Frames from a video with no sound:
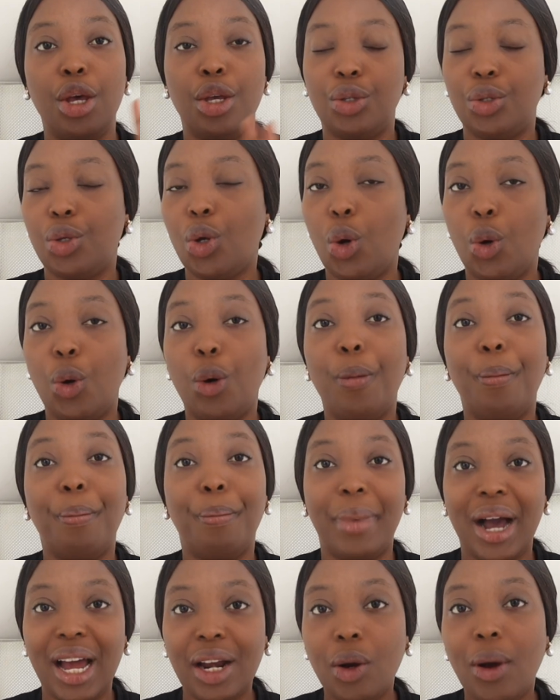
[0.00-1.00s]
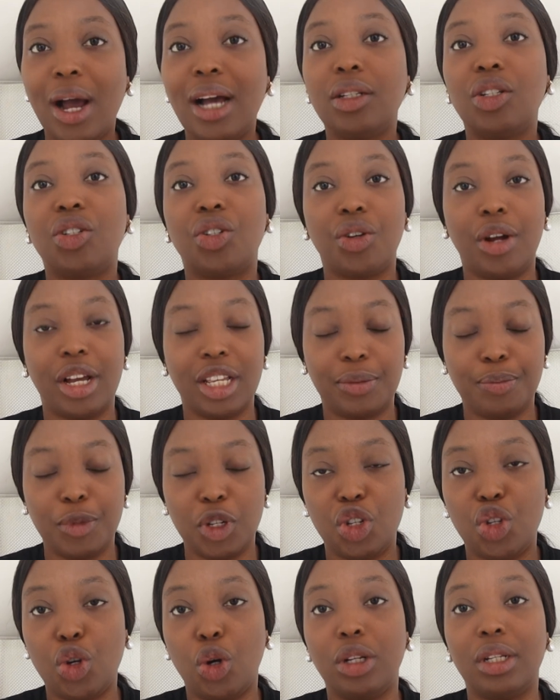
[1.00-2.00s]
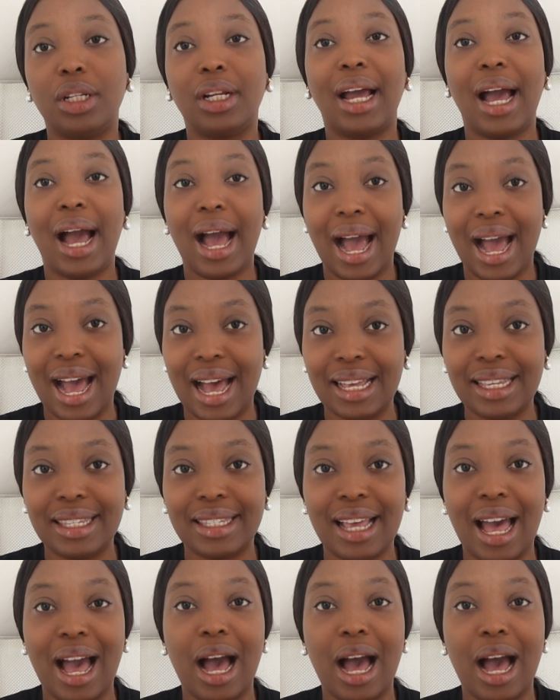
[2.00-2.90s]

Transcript: So, manual transmission cars